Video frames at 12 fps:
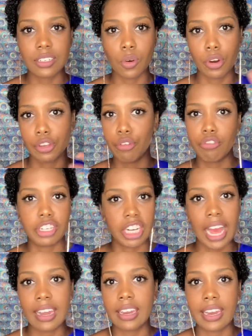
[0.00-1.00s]
or you
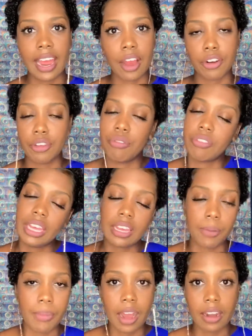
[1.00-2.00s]
jotting it down or you thinking
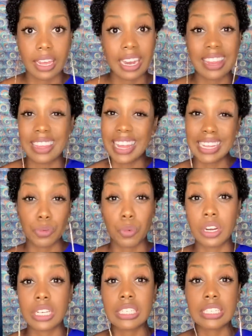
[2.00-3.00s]
about it and then that's
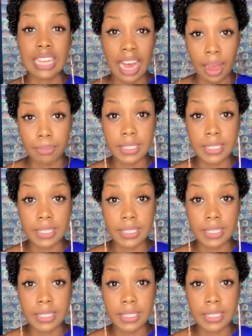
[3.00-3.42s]
where it stops.